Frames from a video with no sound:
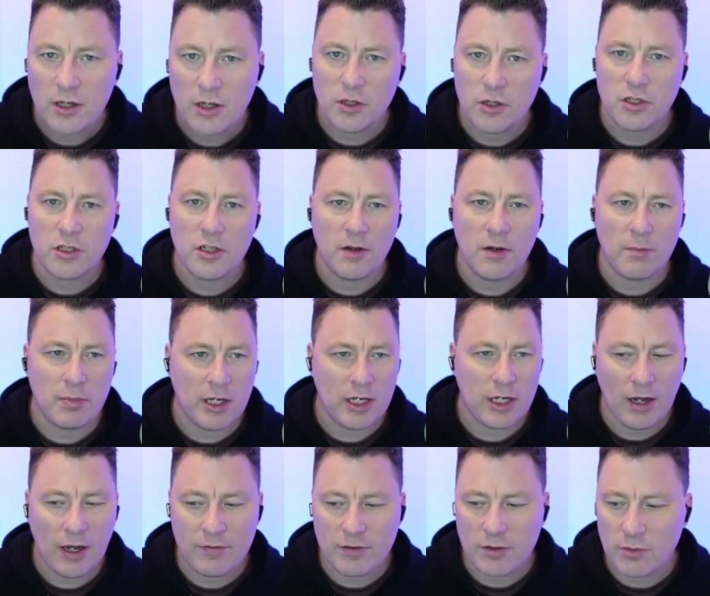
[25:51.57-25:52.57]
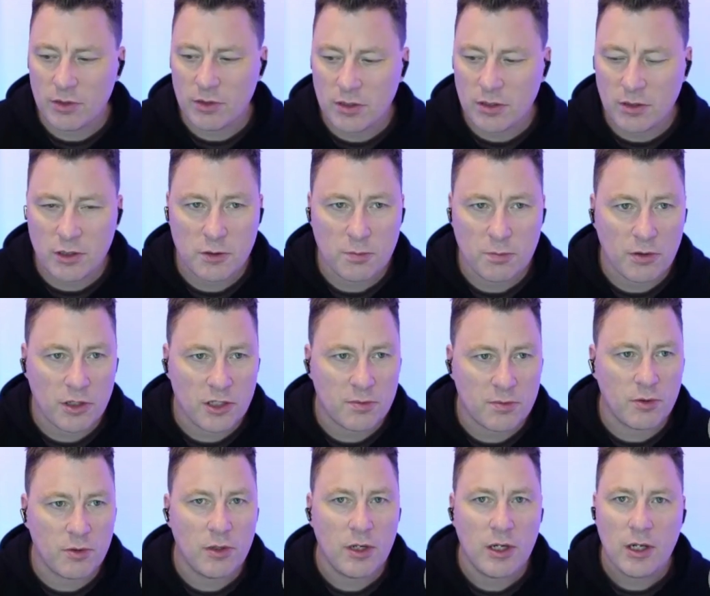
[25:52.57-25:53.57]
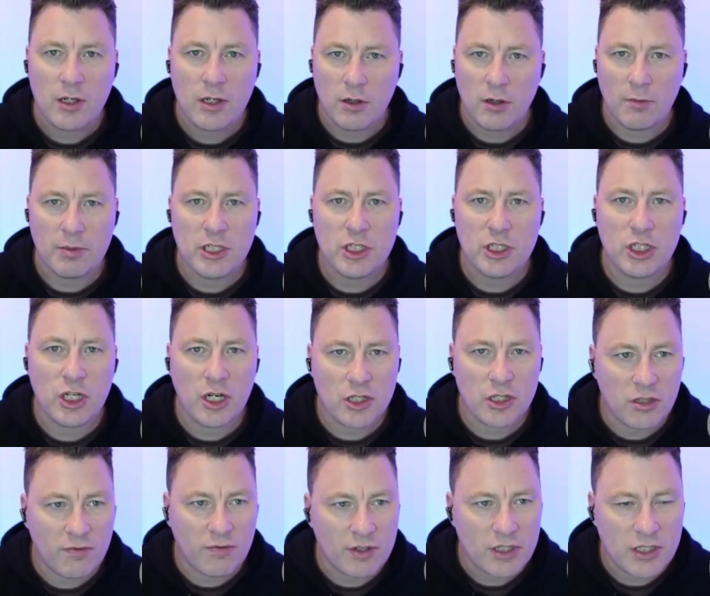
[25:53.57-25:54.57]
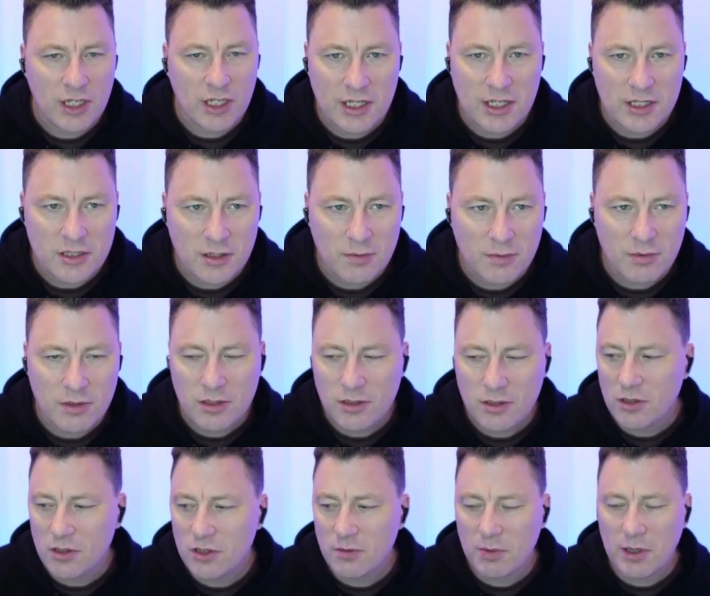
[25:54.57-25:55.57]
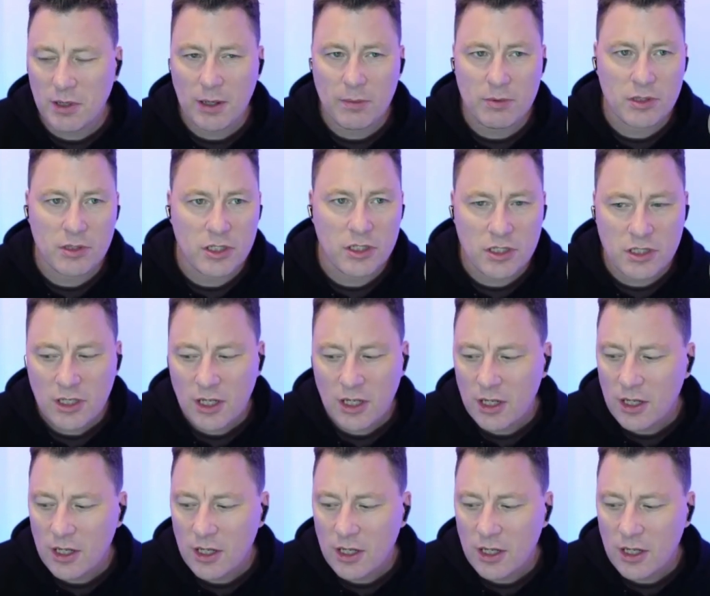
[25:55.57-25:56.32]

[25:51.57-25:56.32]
You should be able to have them as soon as possible, not be judged for saying something. You should be able to just